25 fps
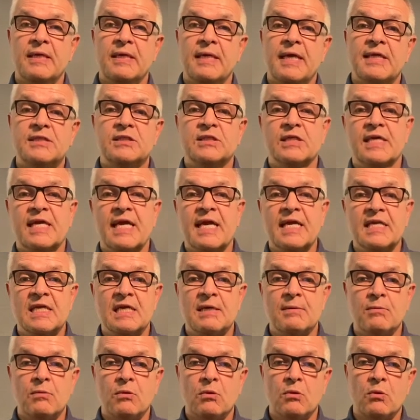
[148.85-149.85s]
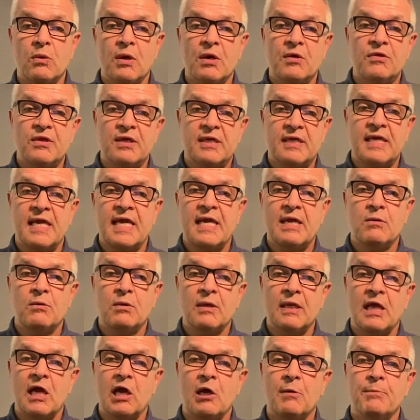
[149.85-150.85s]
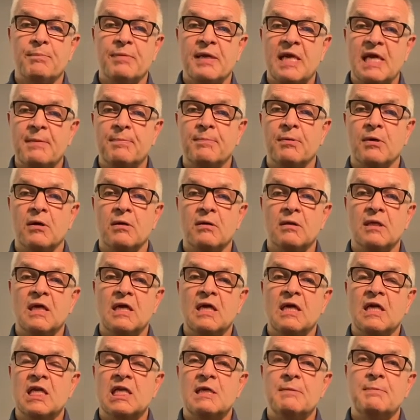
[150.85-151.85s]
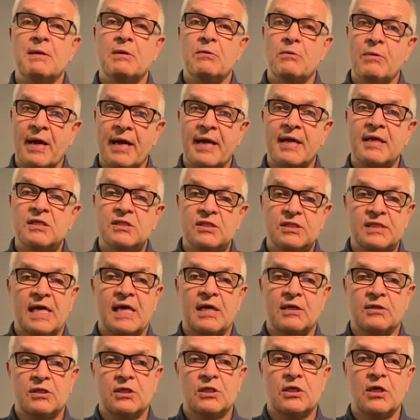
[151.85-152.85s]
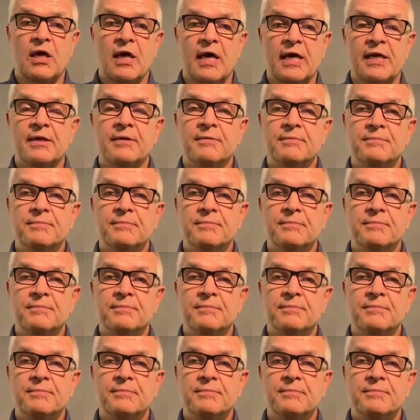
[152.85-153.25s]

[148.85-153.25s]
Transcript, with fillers: It's a kingdom where the king will help people to be reconciled to God